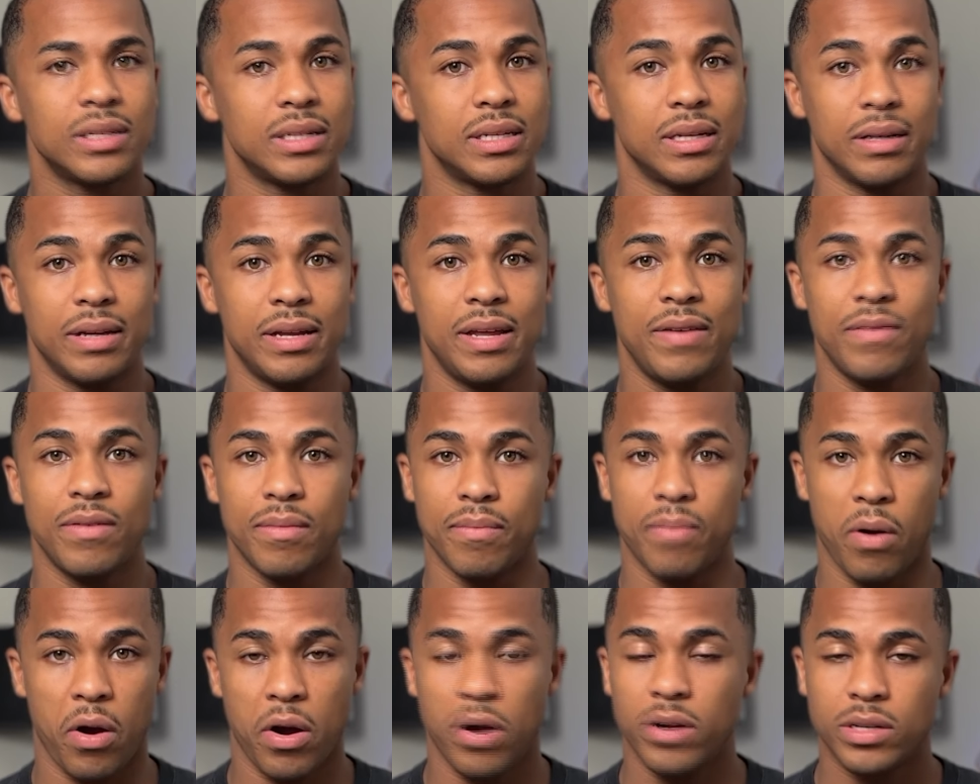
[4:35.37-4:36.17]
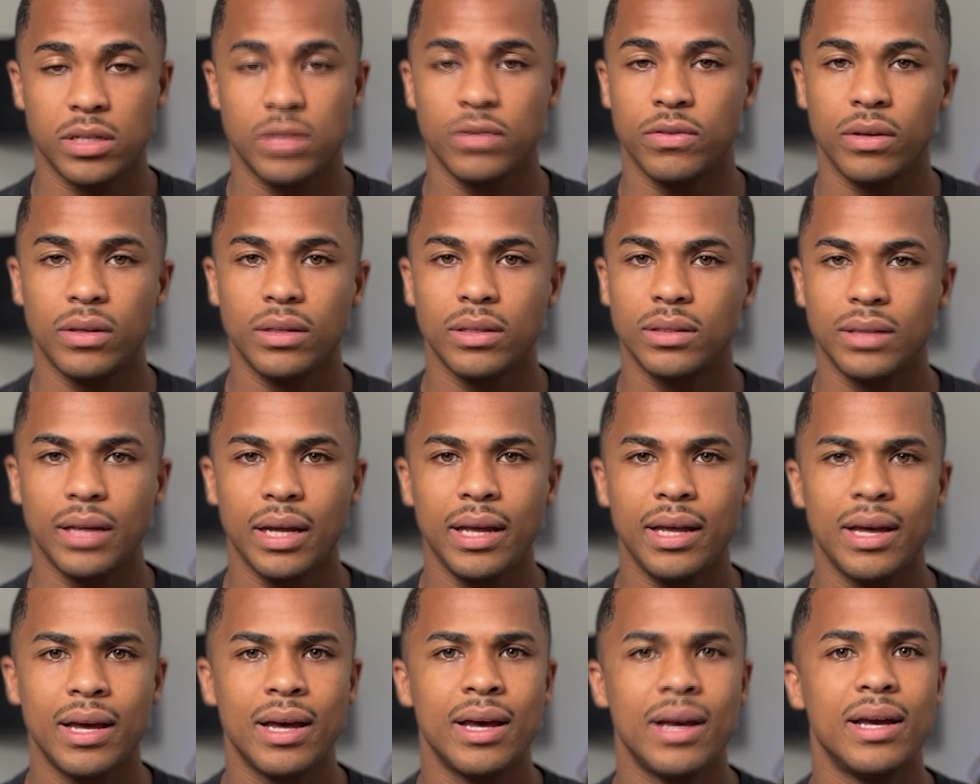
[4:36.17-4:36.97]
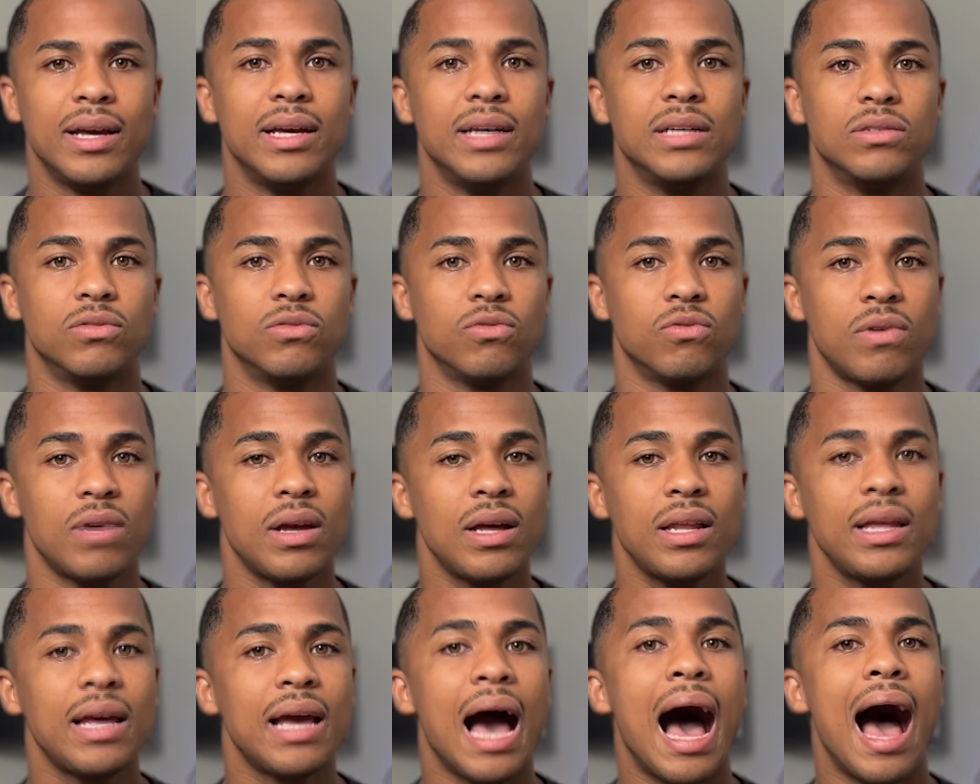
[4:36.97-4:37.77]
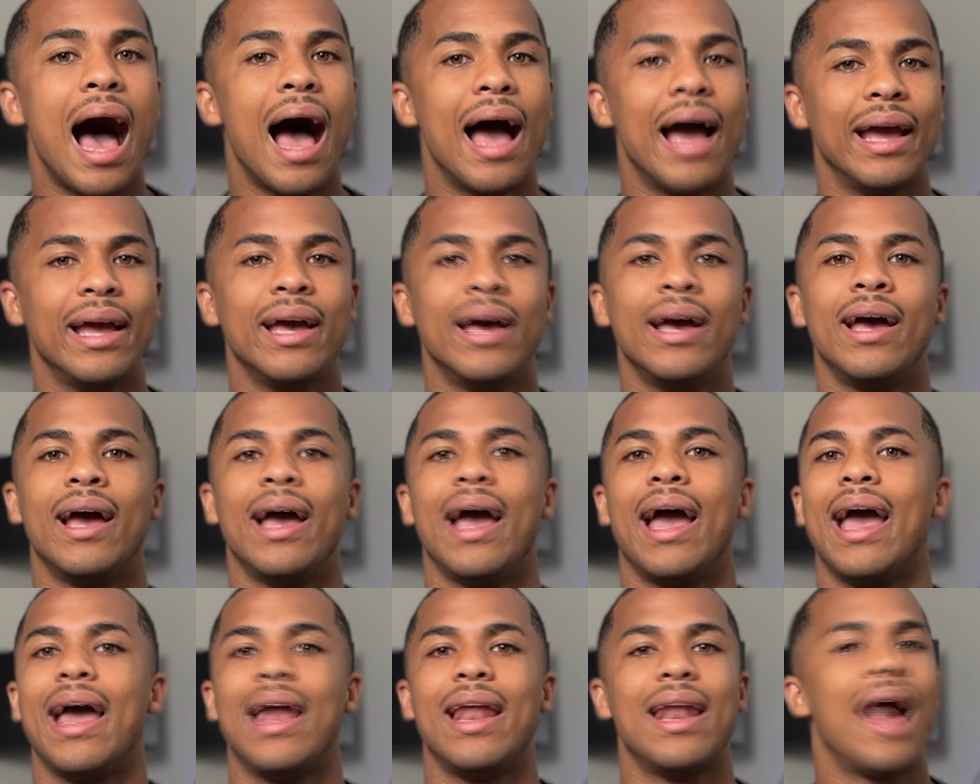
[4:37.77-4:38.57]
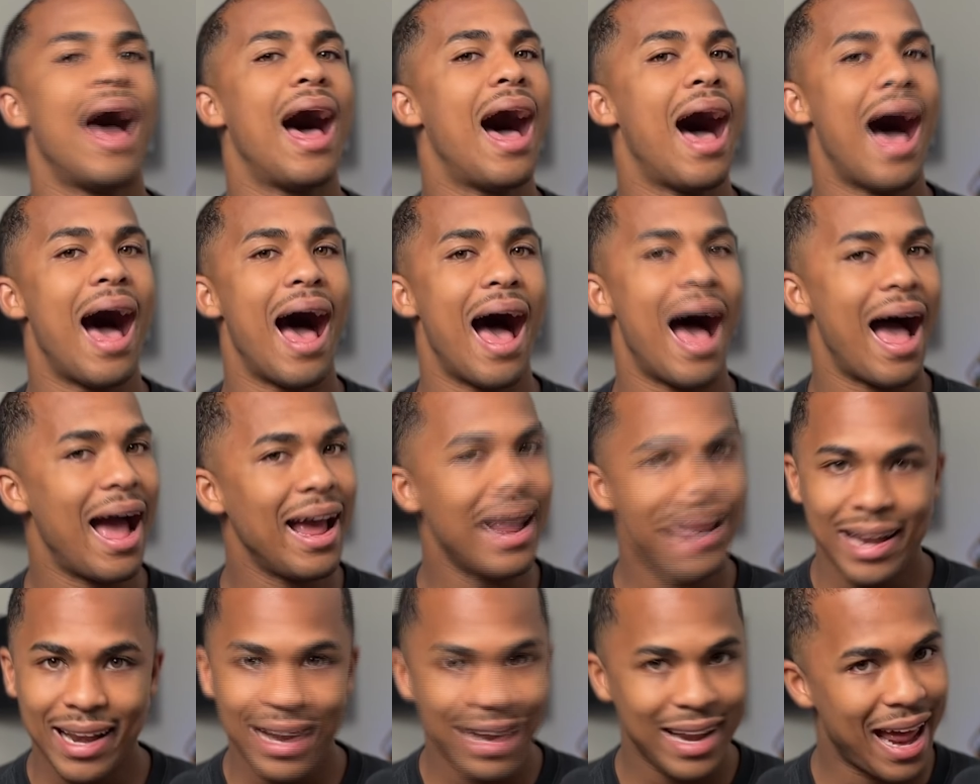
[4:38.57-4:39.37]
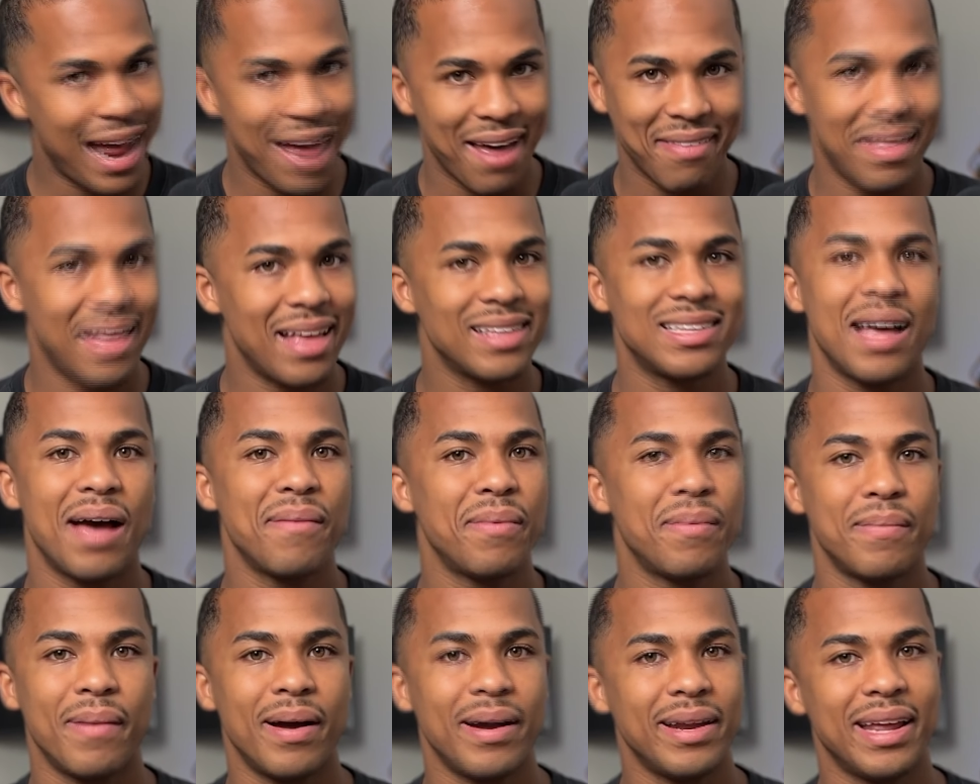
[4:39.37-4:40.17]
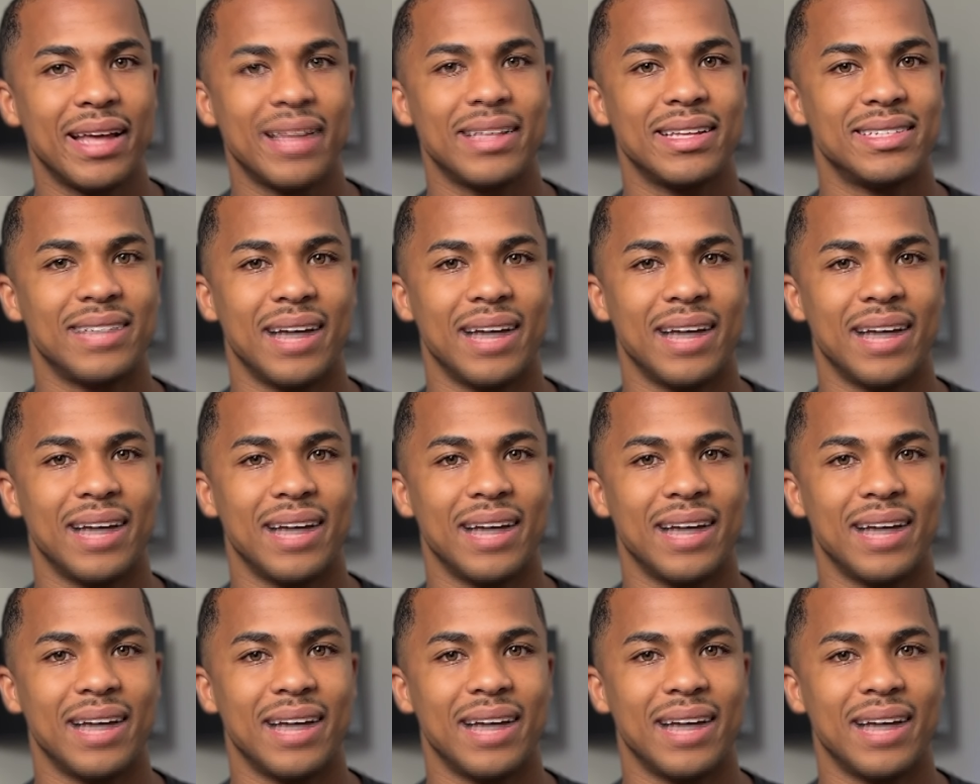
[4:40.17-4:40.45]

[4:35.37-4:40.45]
to even purchase real estate is really high, and I didn't have that type of money at the